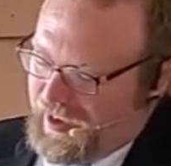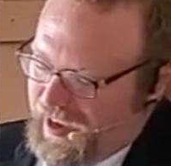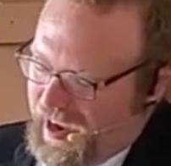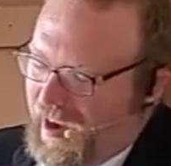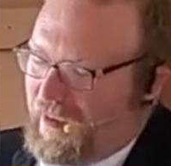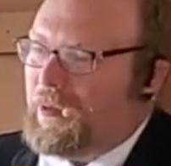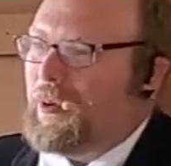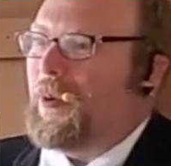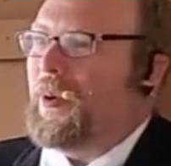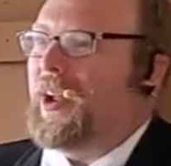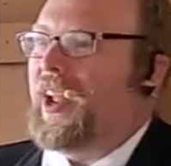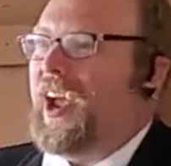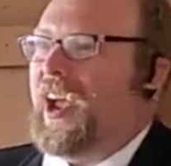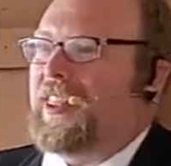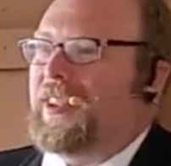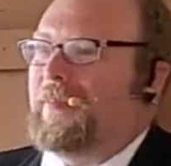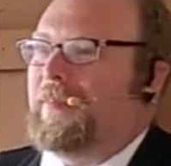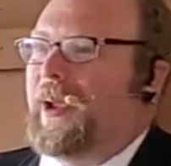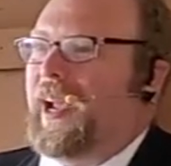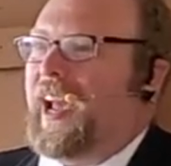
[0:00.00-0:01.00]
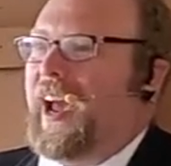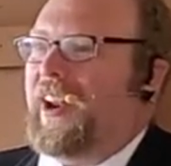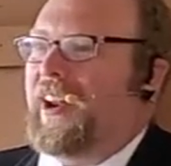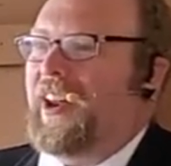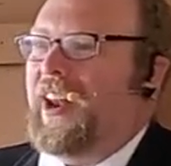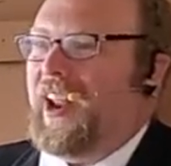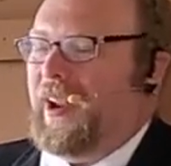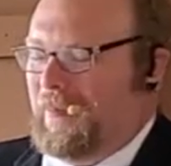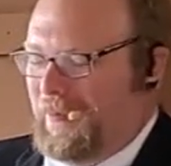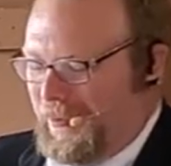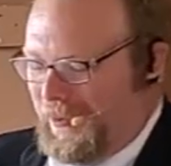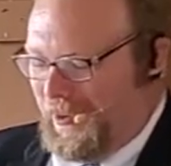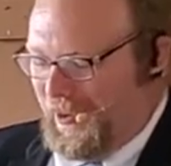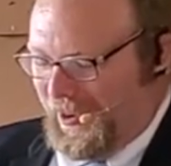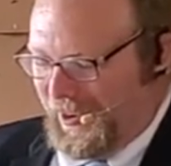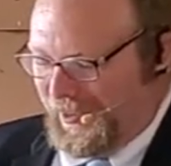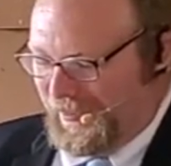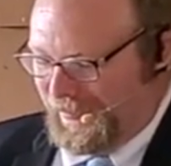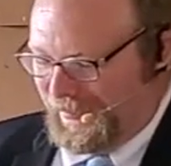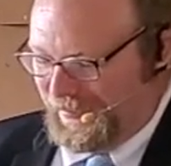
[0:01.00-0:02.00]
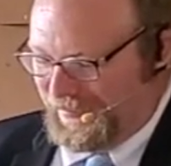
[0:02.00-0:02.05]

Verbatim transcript: Everyone got to pick out a name for her.